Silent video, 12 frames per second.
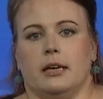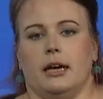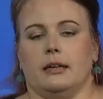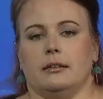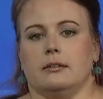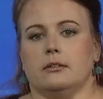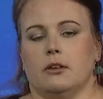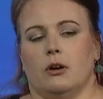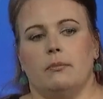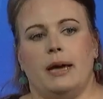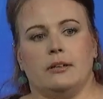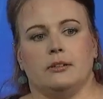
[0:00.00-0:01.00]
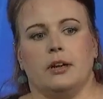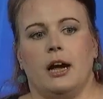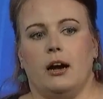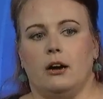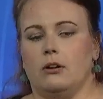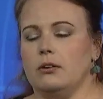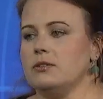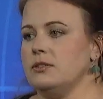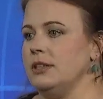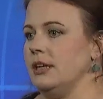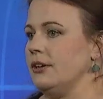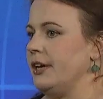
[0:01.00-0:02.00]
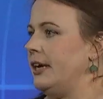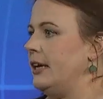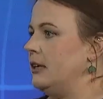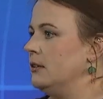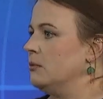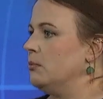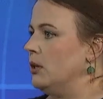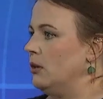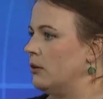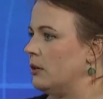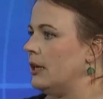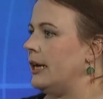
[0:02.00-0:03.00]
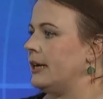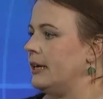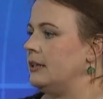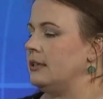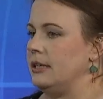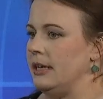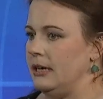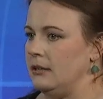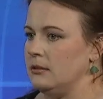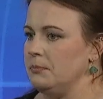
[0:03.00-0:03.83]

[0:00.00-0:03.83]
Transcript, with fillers: and no matter how CRA will look like in the end,